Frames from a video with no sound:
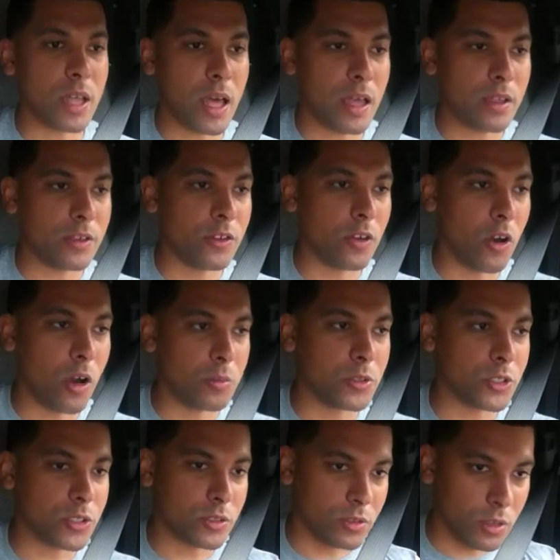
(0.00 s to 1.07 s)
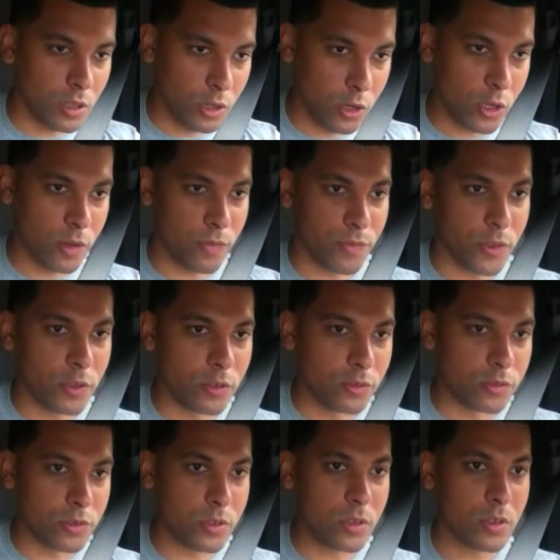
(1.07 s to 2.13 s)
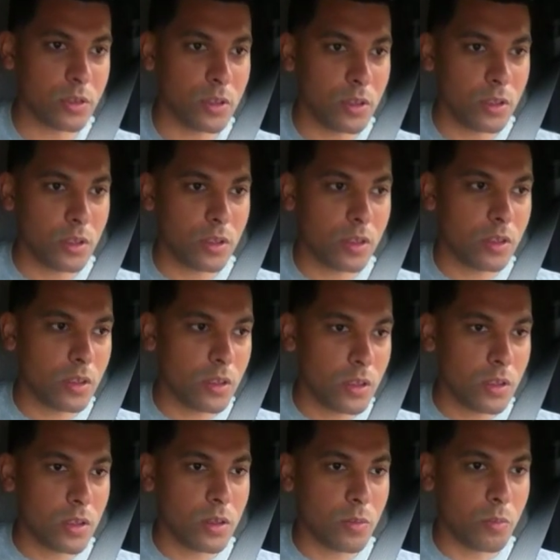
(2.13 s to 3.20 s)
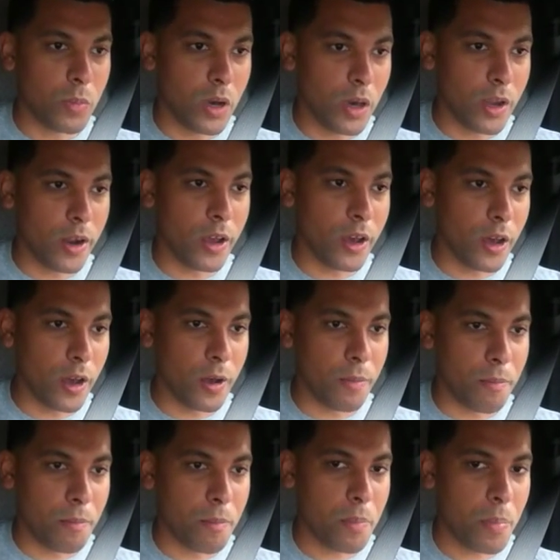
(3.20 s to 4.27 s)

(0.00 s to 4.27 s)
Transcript: not, you know, I'm just a little confused. But um,